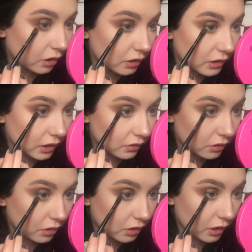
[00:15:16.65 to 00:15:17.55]
On the outer
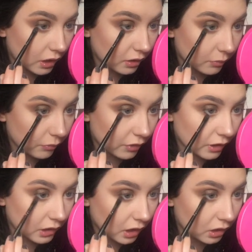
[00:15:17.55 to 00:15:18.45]
corner I can bring
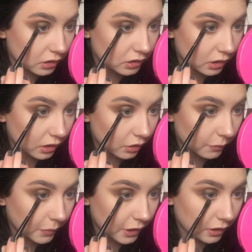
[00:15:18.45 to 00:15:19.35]
it down just a little
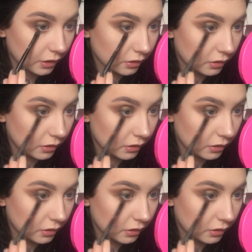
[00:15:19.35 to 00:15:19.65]
bit